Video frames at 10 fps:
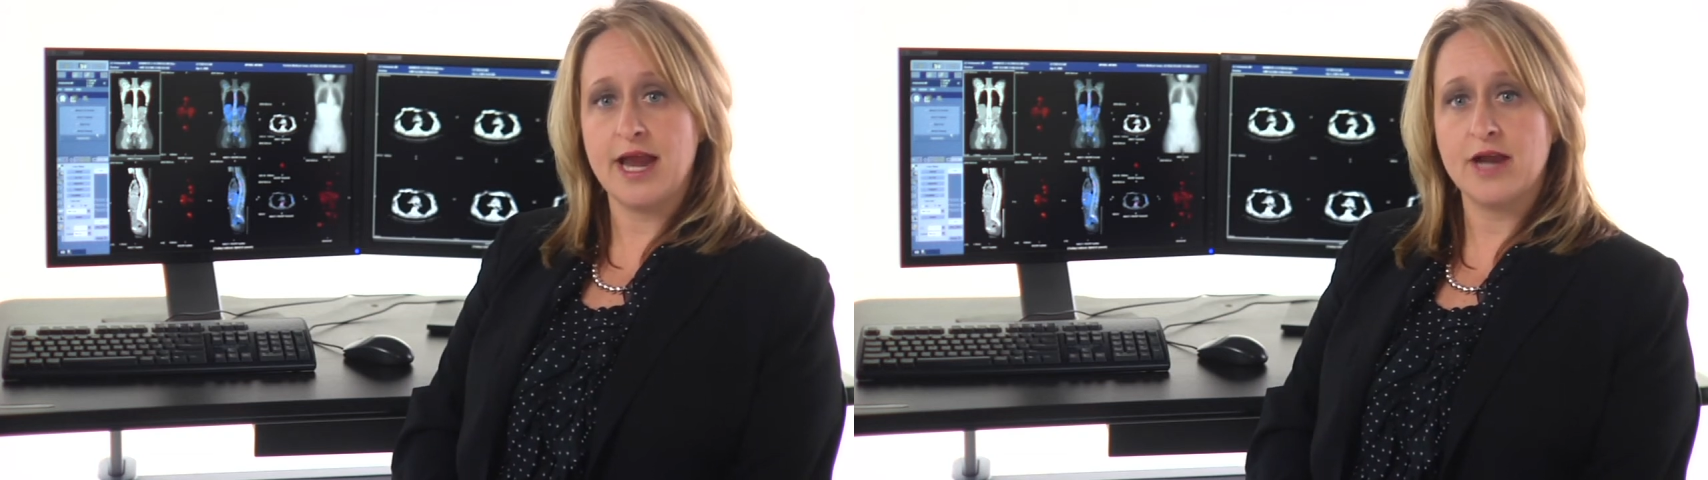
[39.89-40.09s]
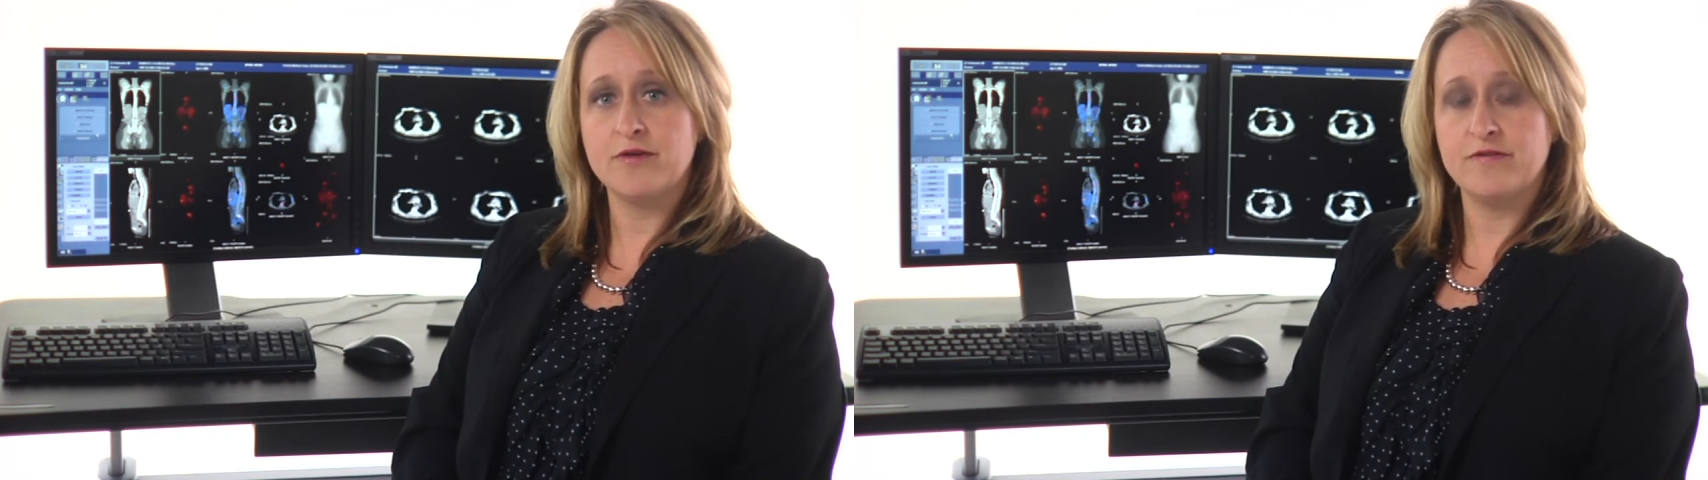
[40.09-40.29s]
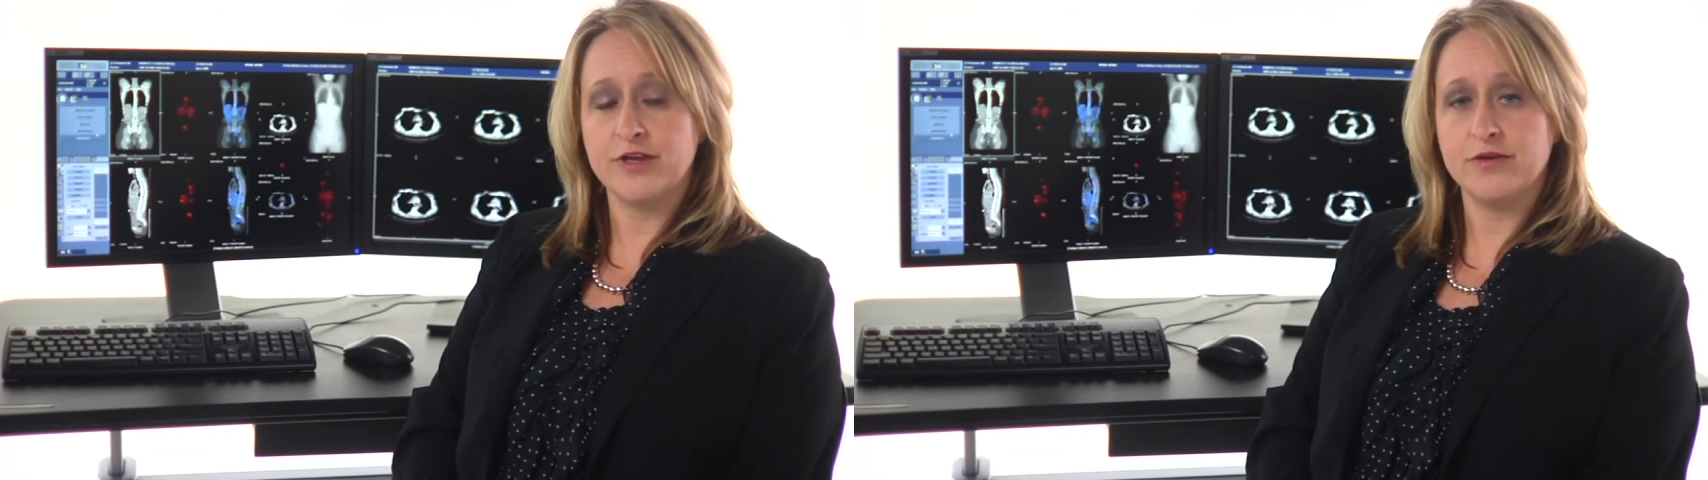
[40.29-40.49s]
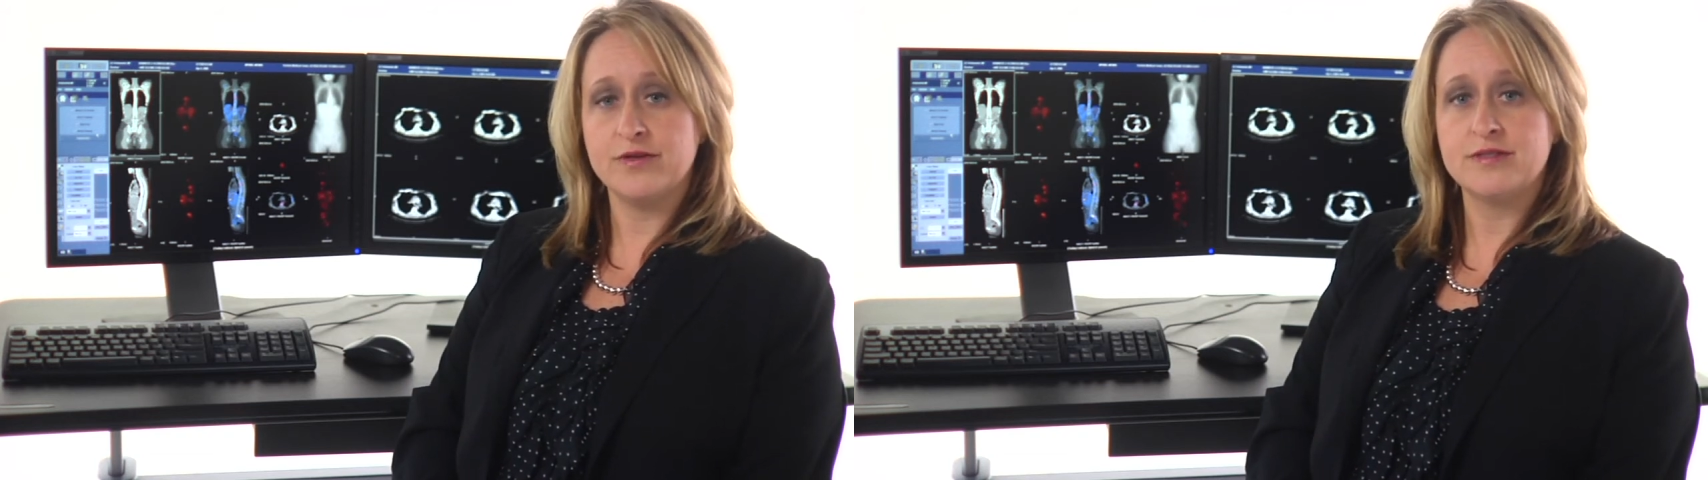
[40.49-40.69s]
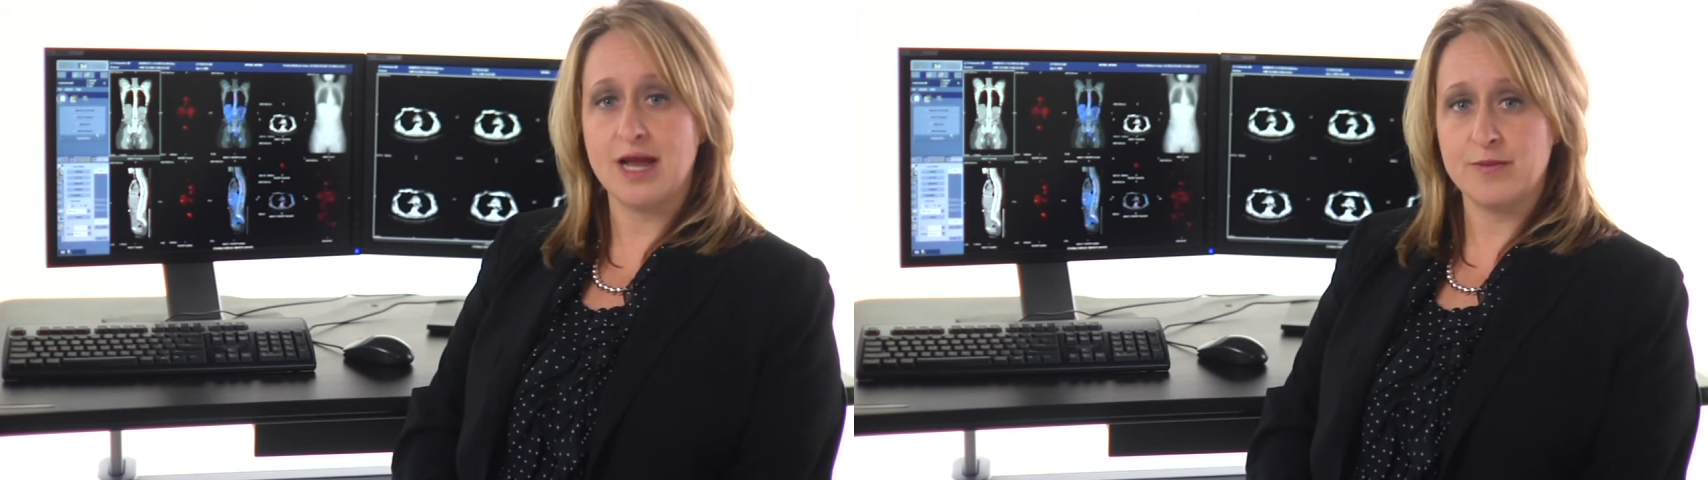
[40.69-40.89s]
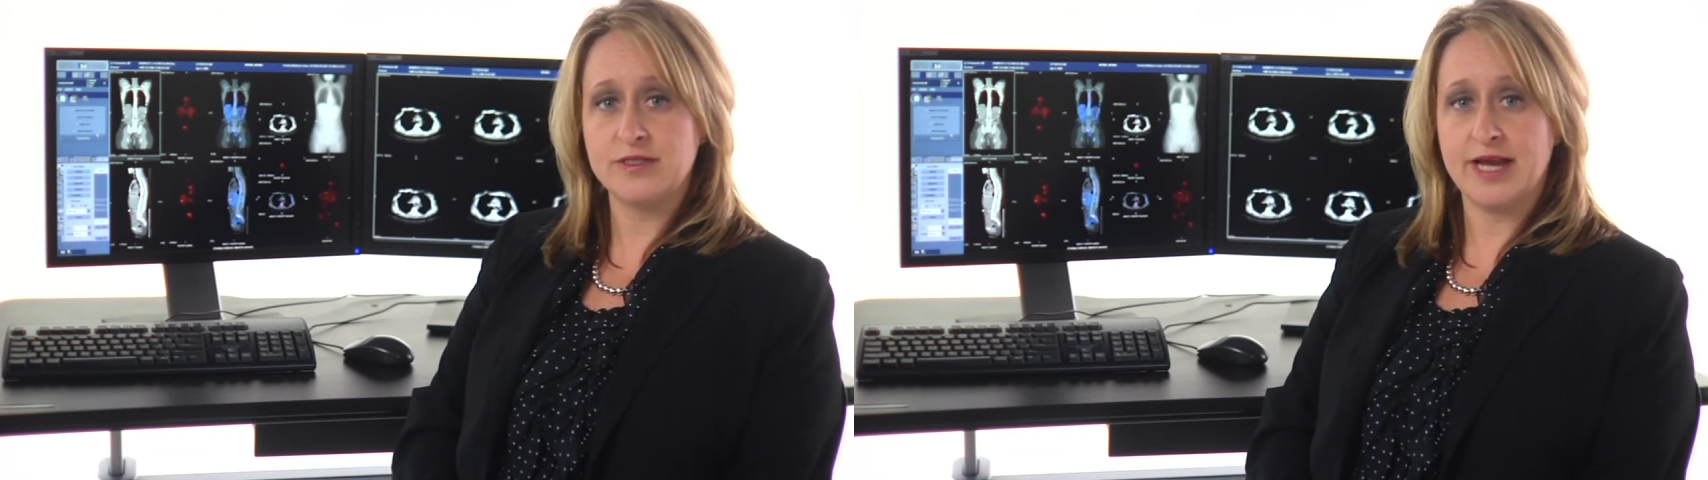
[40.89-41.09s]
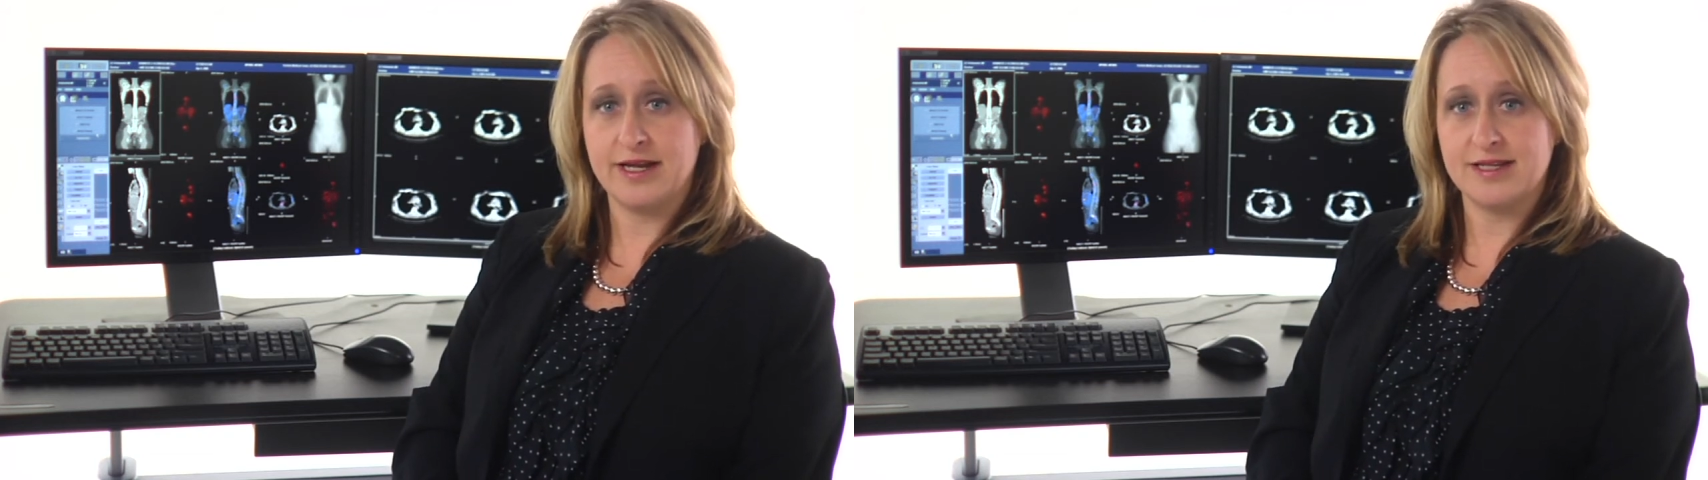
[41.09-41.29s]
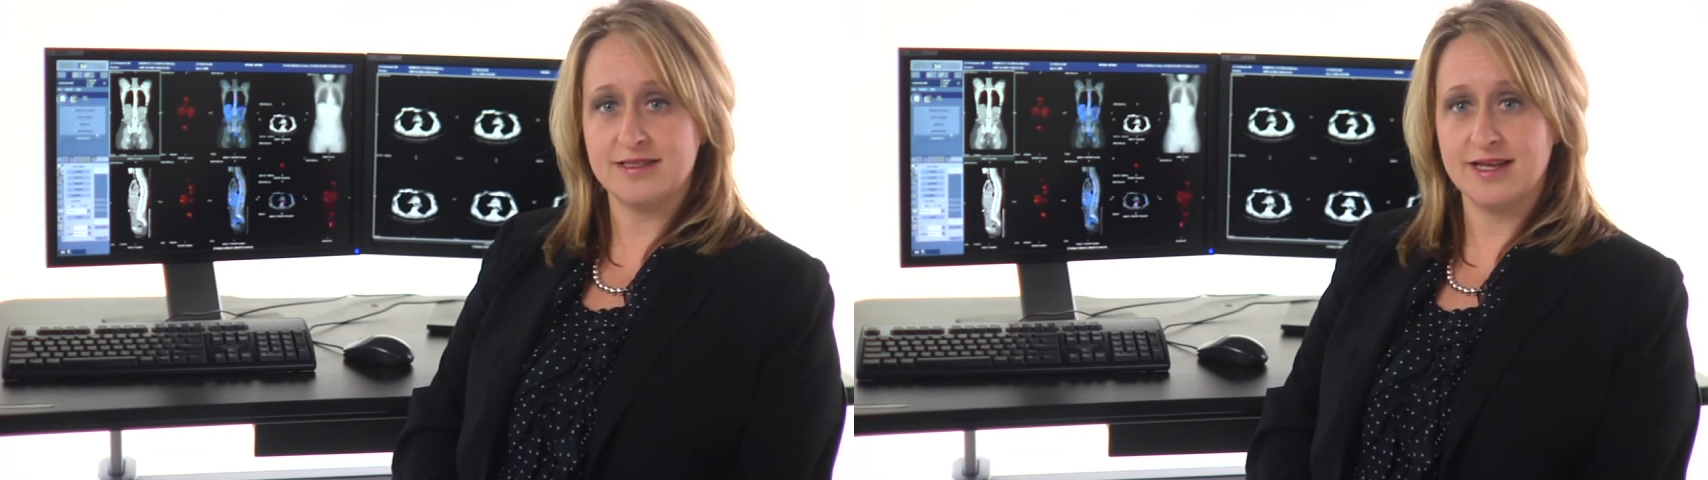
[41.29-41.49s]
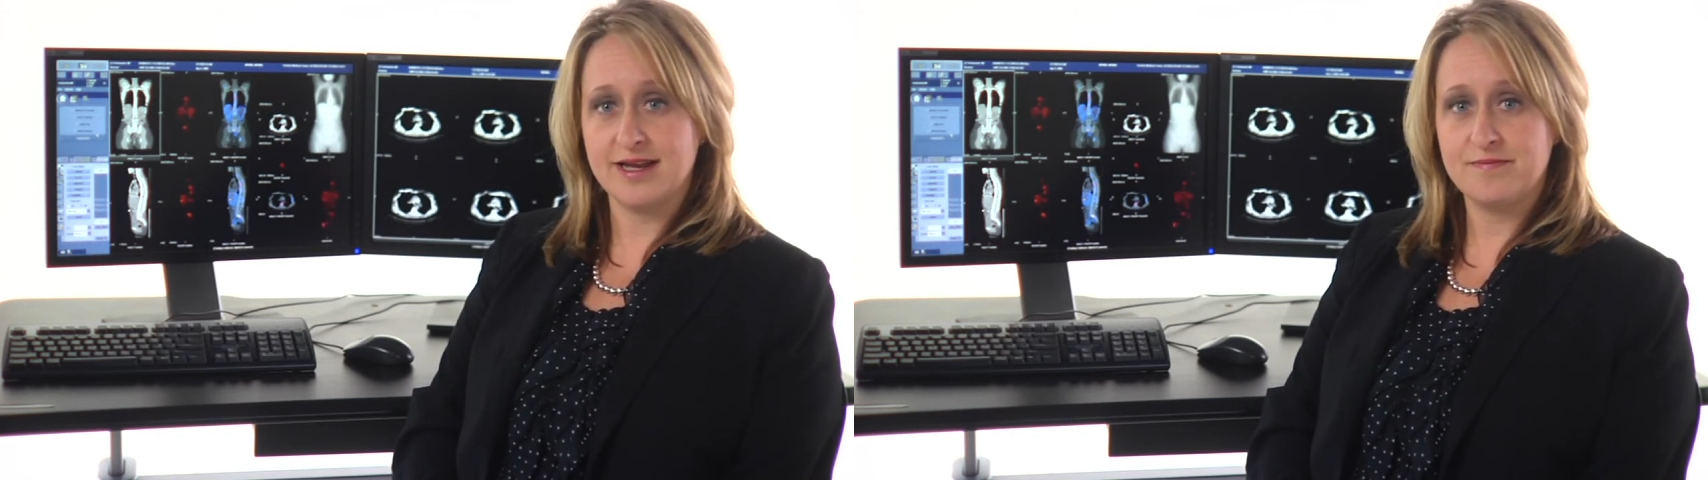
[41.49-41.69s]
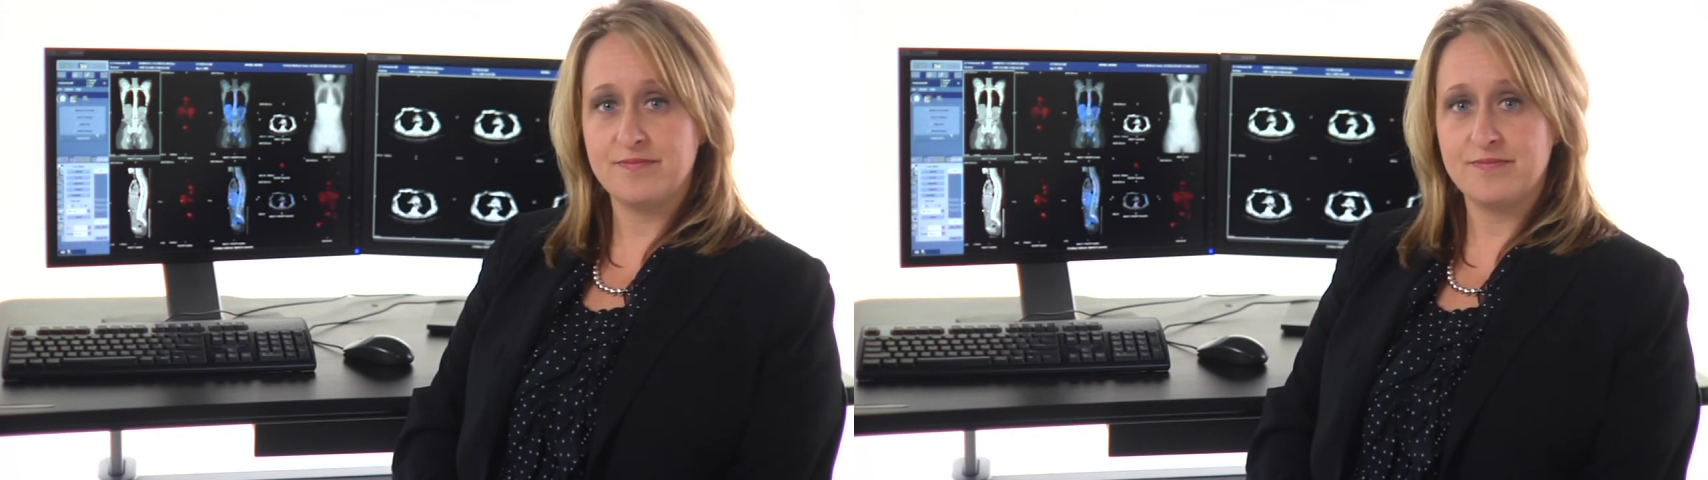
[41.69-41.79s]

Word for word: and reviewed simultaneously.